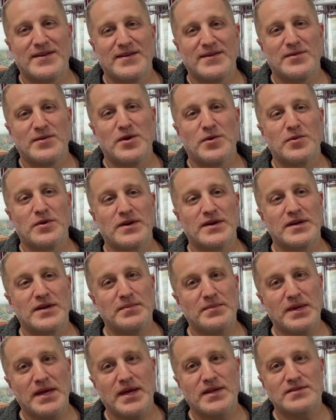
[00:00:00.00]
Well, we're going to
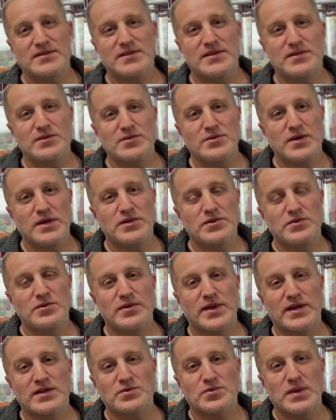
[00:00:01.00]
be at C2E2
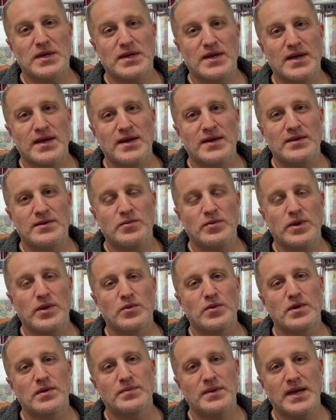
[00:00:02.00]
next weekend. We
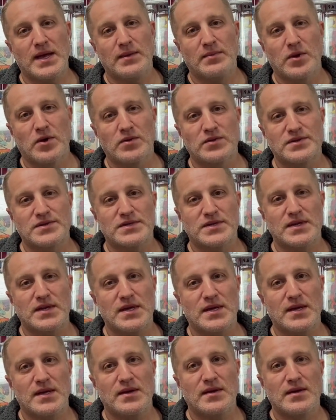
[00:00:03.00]
will be at Motor
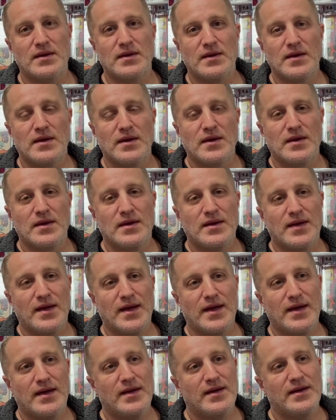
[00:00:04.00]
City.
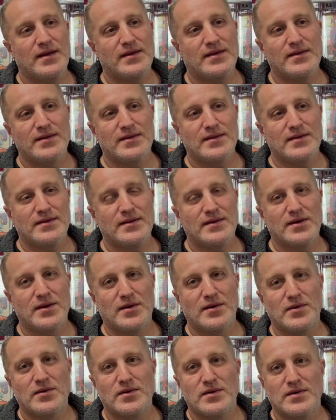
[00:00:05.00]
And, you
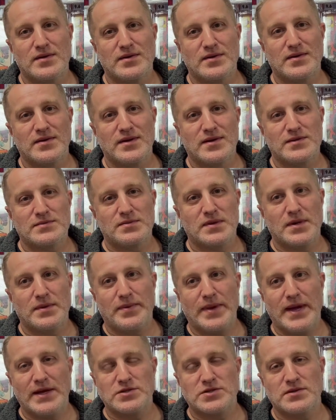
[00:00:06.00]
know, it's been a
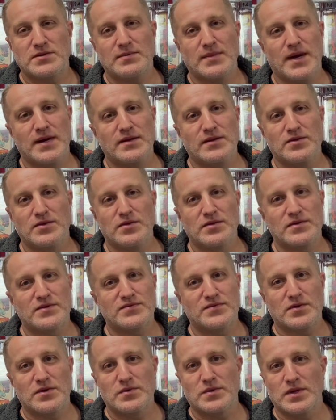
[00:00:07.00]
passion of mine to do this
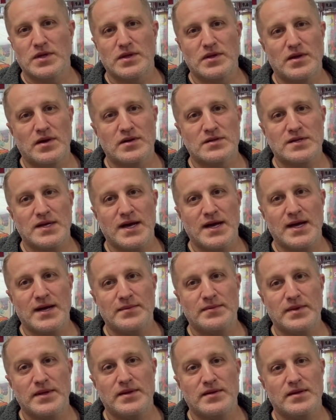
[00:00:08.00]
for a really long
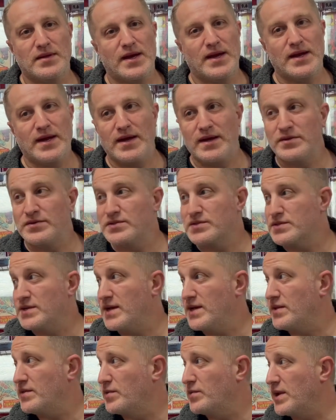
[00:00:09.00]
time. And I
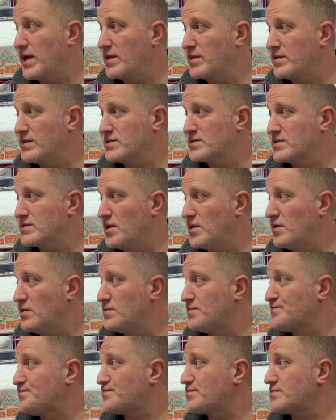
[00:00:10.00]
understand the wait list, so
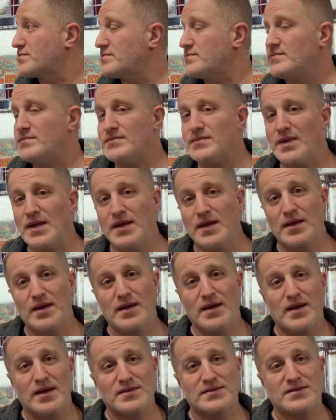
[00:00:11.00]

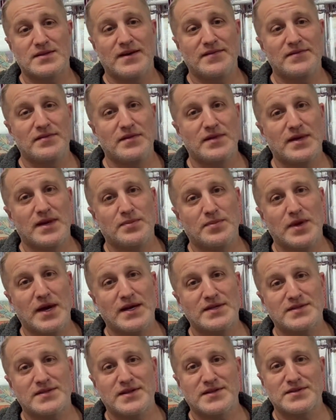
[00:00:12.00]
it's definitely a
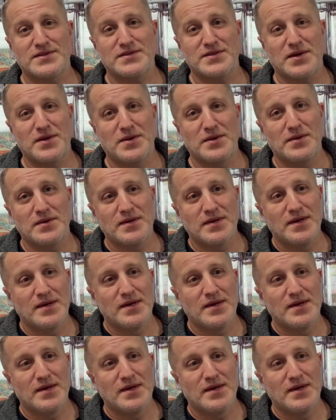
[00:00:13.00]
process. So,